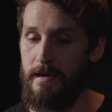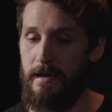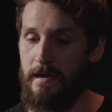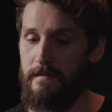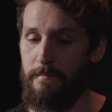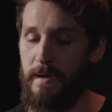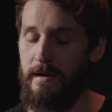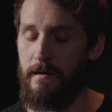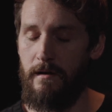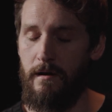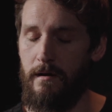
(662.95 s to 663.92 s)
has been
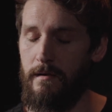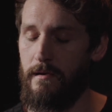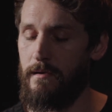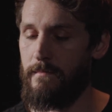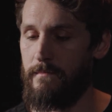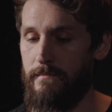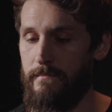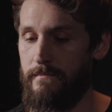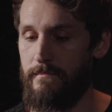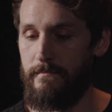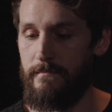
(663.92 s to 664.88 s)

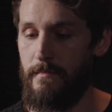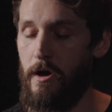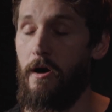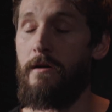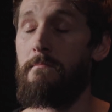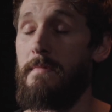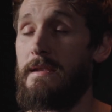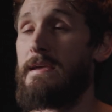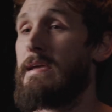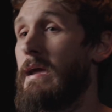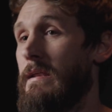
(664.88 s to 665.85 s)

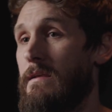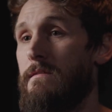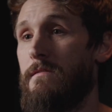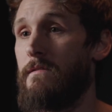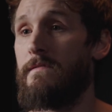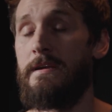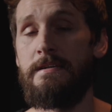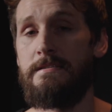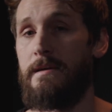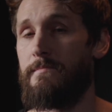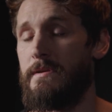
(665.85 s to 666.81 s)
unmitigated love and
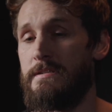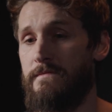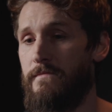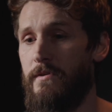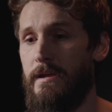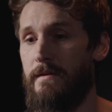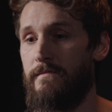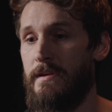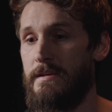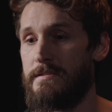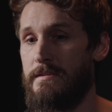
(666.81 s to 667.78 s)
acceptance and
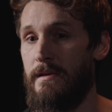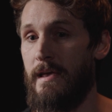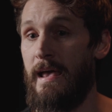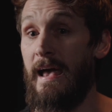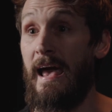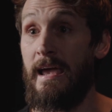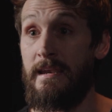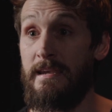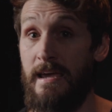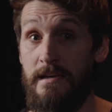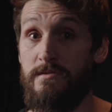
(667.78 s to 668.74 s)
forgiveness. And
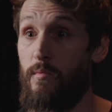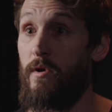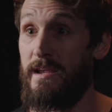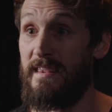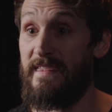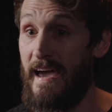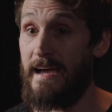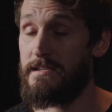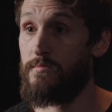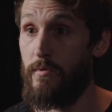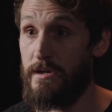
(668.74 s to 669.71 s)
guess what?
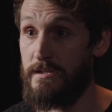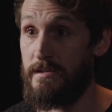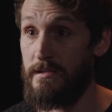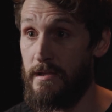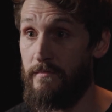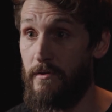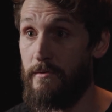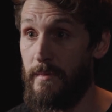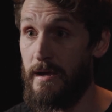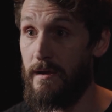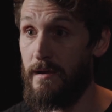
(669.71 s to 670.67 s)
That's what delivered
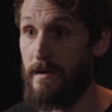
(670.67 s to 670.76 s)
me.